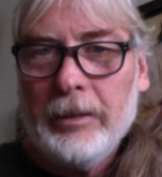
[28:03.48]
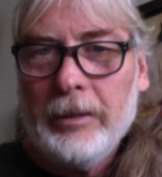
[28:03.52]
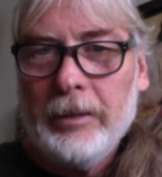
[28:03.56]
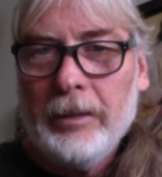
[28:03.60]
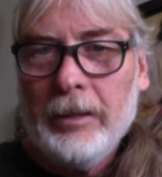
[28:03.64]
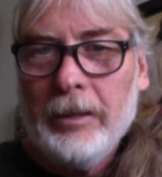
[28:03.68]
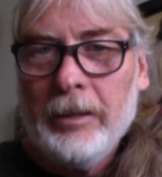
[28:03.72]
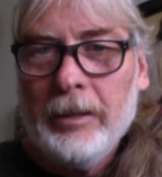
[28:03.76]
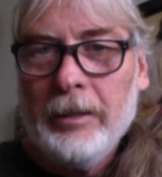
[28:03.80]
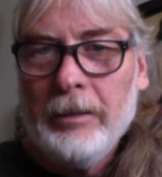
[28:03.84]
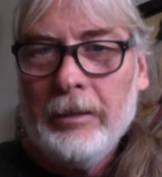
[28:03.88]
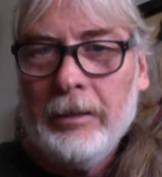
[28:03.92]

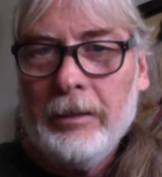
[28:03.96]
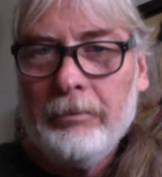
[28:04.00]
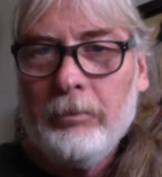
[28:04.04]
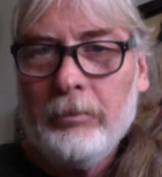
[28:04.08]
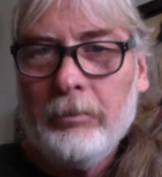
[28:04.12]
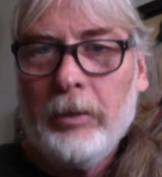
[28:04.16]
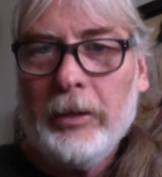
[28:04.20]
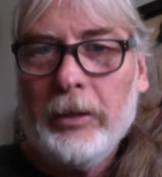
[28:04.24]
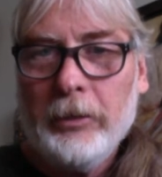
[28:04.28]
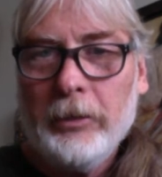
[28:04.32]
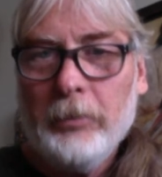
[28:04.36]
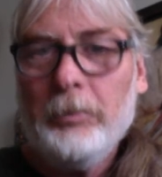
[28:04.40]
of
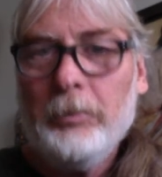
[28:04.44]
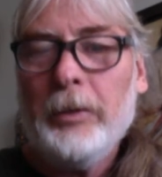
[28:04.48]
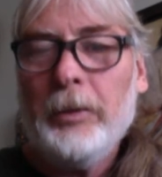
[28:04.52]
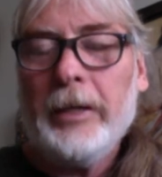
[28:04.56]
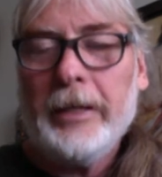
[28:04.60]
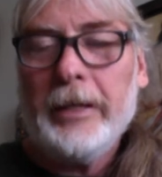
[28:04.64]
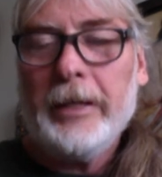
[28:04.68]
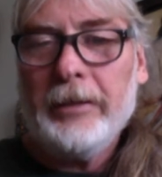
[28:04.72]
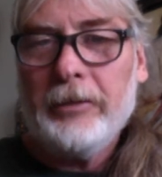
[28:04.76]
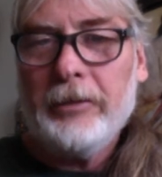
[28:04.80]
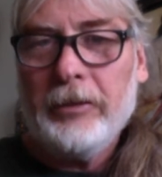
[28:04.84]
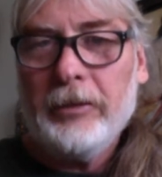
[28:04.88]
what you
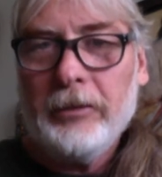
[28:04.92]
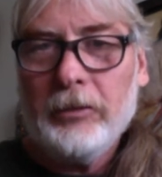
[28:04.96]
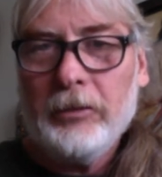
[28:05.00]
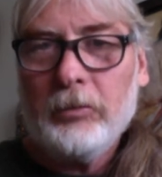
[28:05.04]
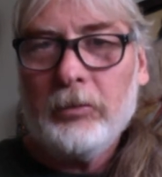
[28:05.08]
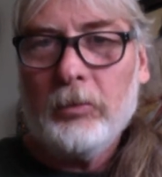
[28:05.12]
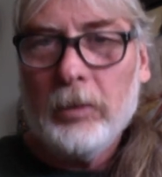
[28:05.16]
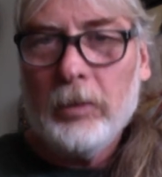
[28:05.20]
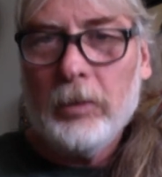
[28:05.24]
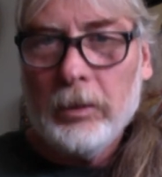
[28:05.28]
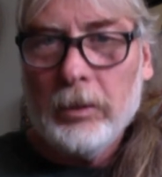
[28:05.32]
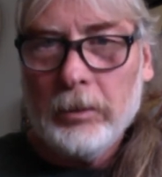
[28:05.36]
bring to
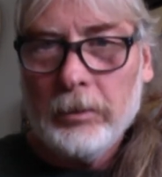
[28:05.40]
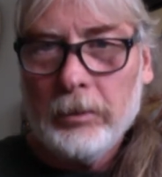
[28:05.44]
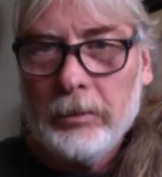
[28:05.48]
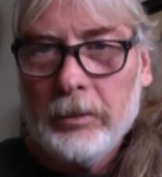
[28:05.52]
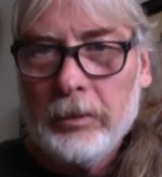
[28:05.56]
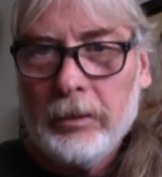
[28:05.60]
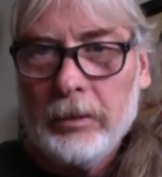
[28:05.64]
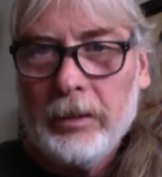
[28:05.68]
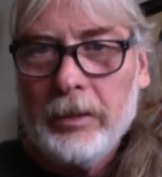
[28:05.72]
this world.